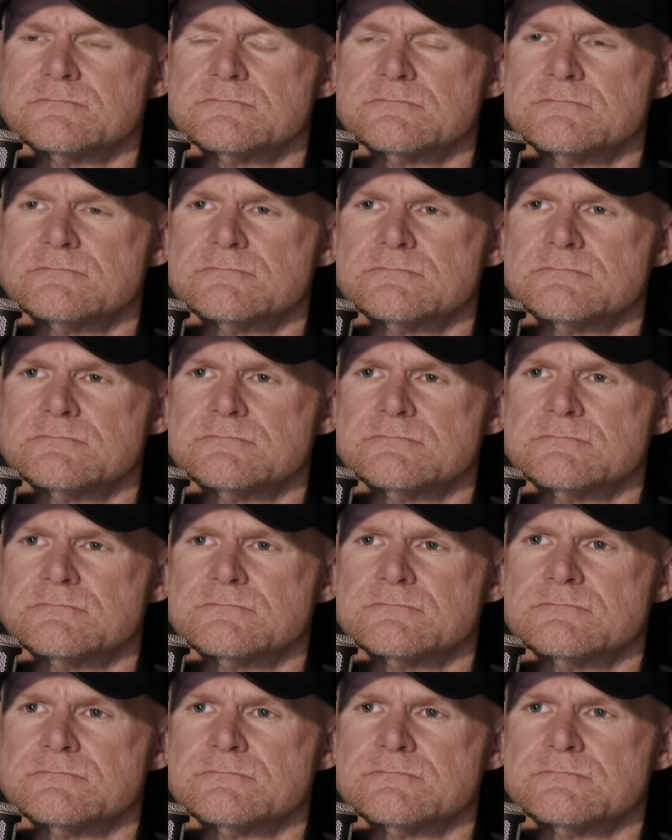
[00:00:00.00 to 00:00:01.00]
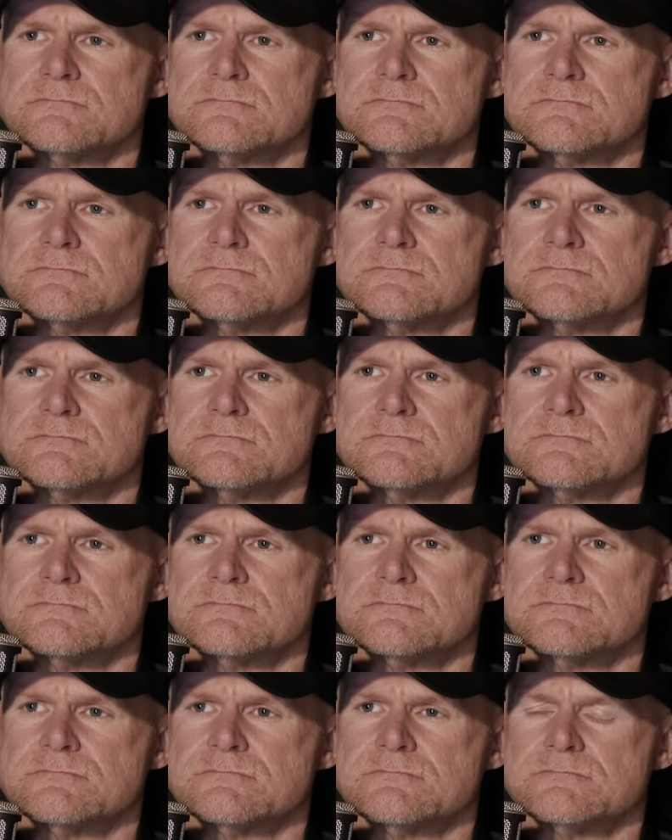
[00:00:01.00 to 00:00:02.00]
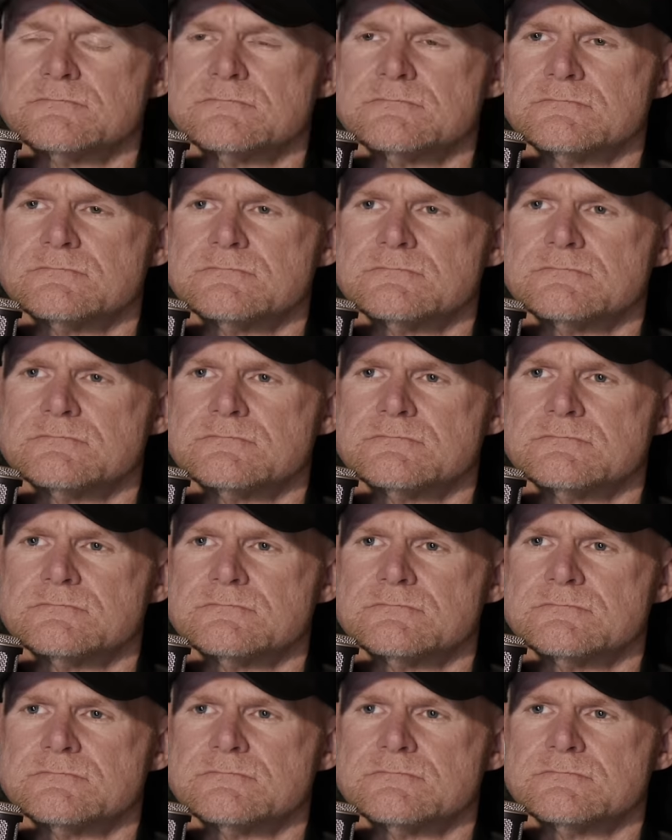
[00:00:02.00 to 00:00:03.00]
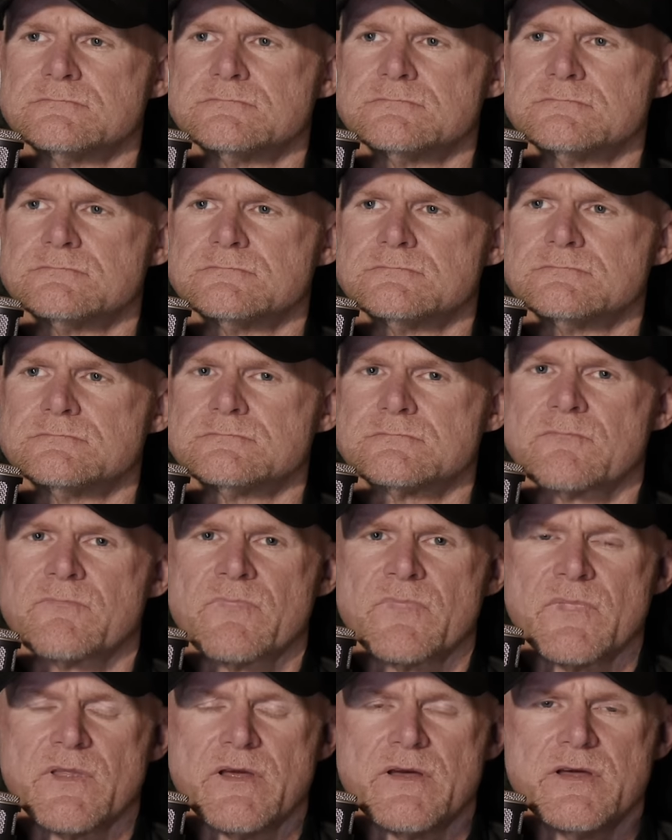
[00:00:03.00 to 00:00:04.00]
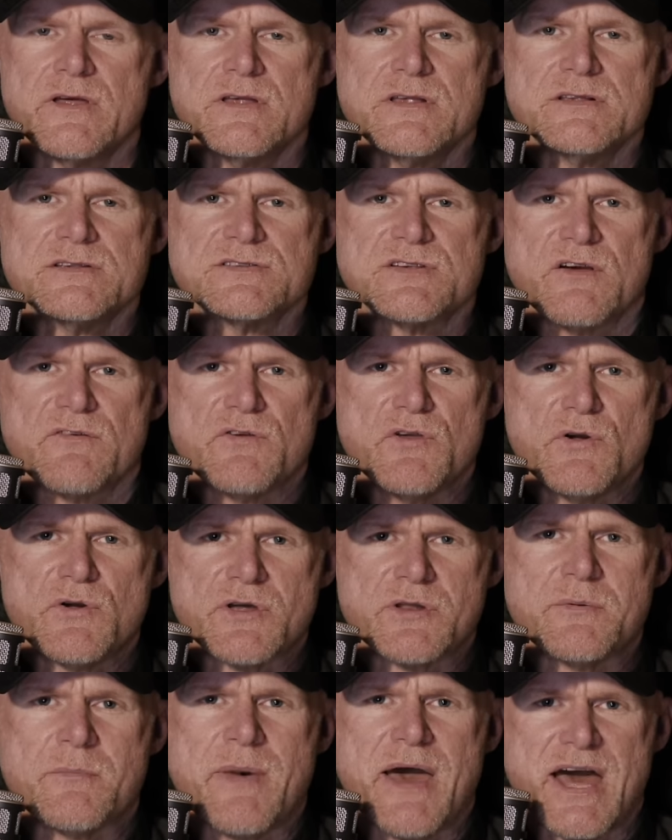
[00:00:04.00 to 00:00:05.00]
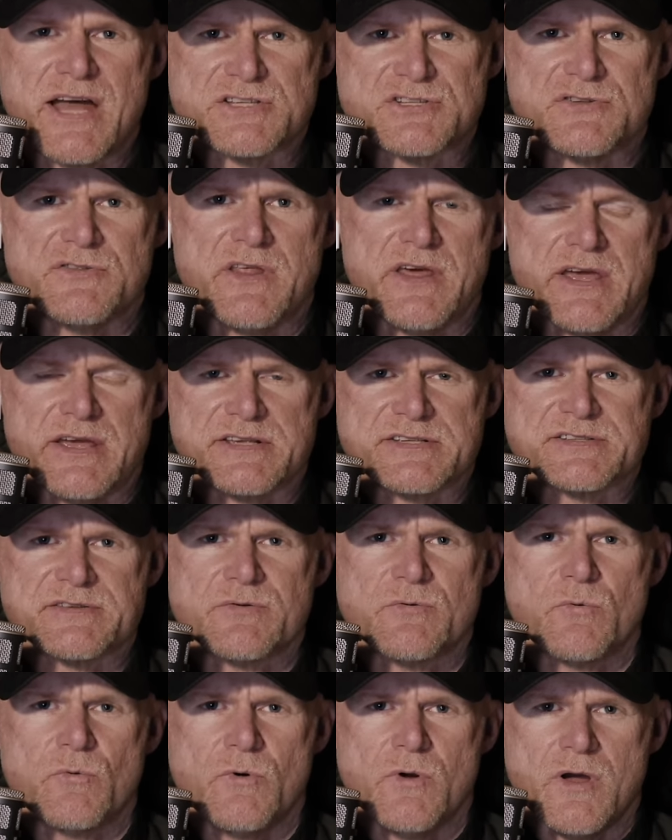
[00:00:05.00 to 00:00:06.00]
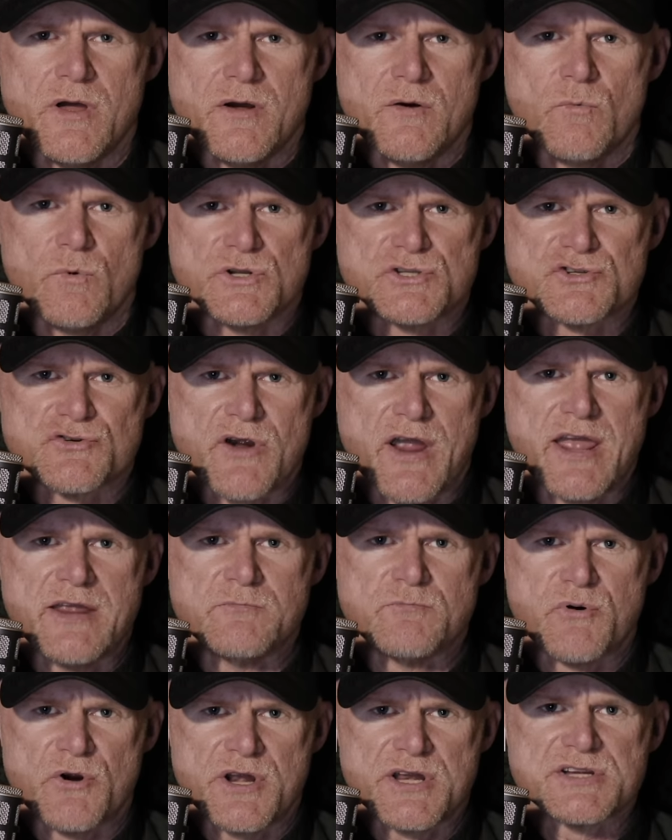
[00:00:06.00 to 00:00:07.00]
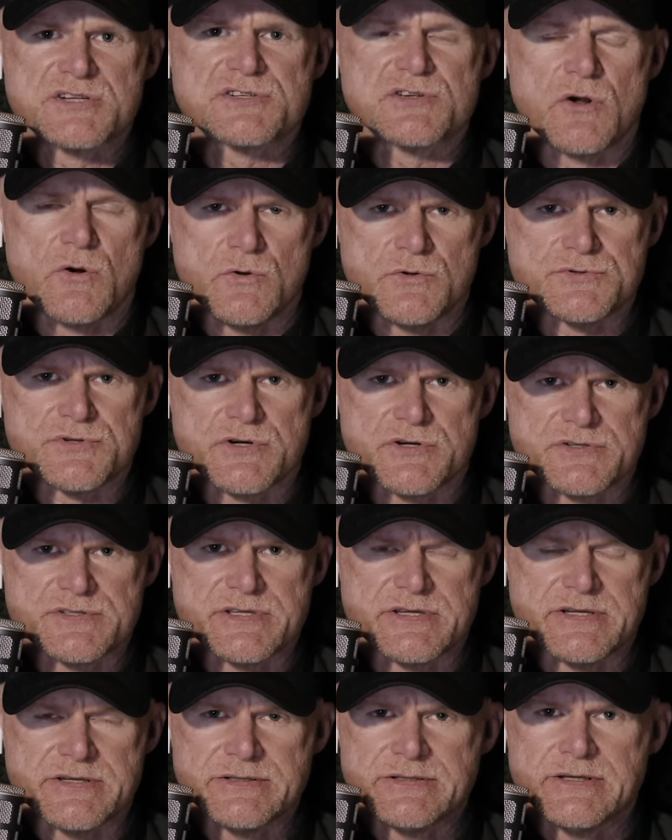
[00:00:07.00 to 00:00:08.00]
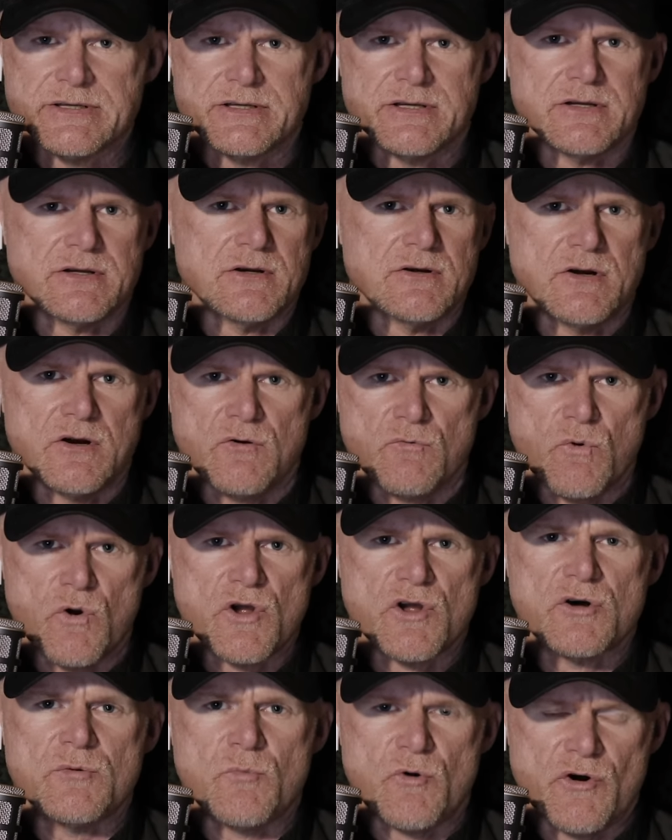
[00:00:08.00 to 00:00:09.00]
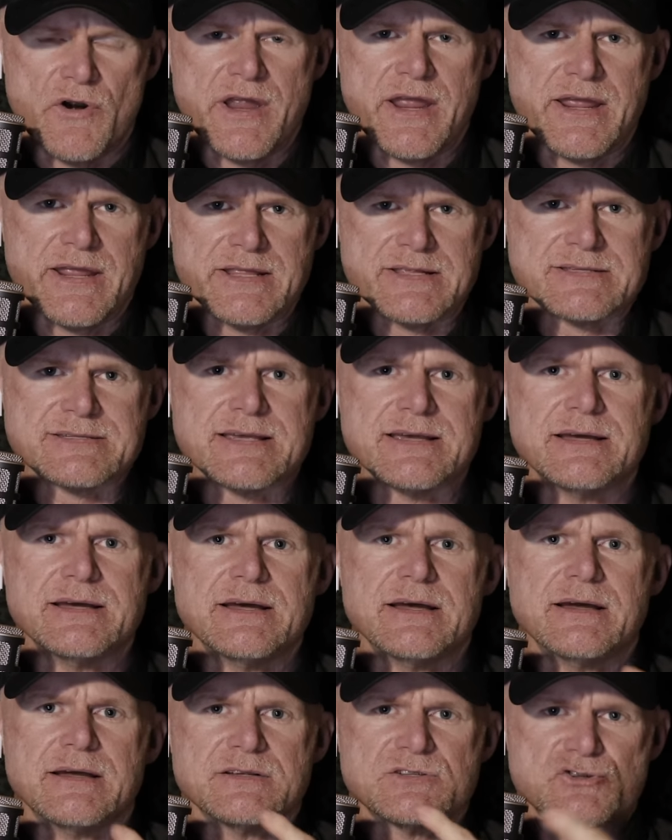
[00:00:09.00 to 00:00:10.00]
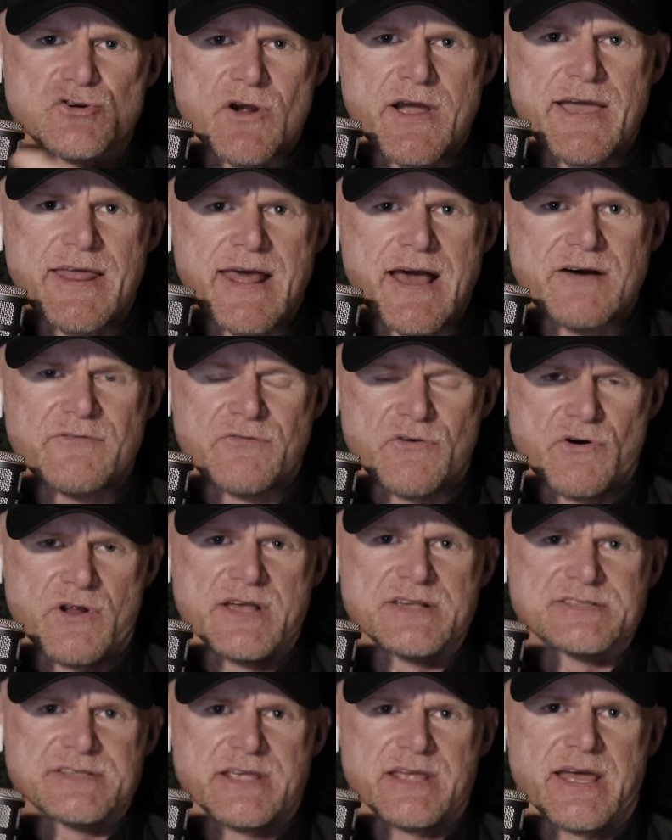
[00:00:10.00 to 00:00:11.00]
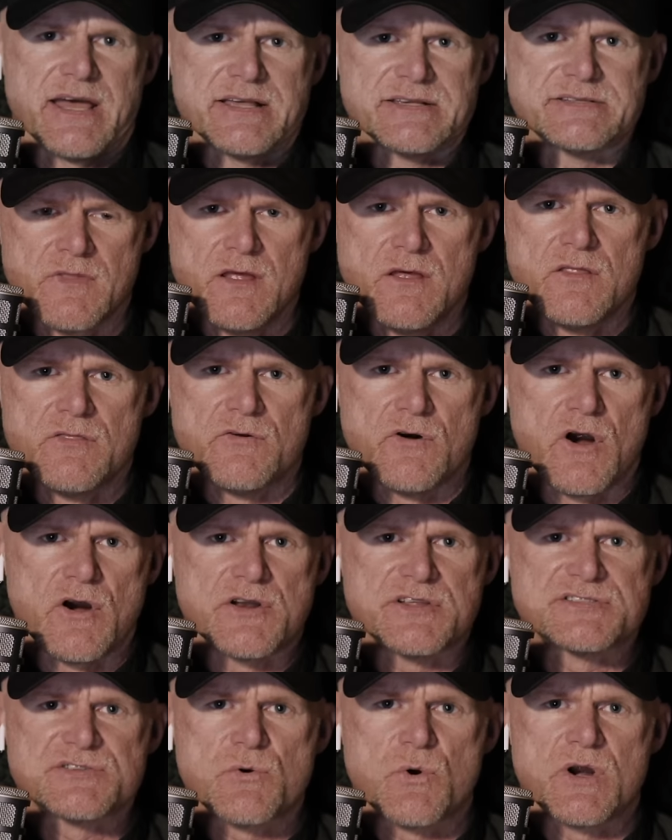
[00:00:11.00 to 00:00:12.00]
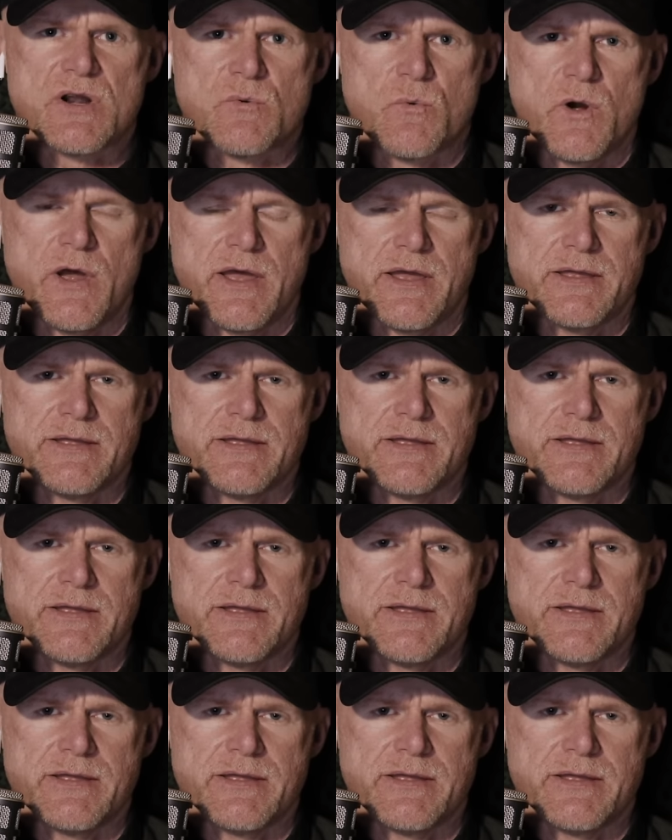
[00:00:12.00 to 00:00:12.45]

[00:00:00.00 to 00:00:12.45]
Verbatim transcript: Hurry up, circle around number 18. So if you can imagine this, with trained British soldiers or Royal Marines trying out for SAS. They're already squared away.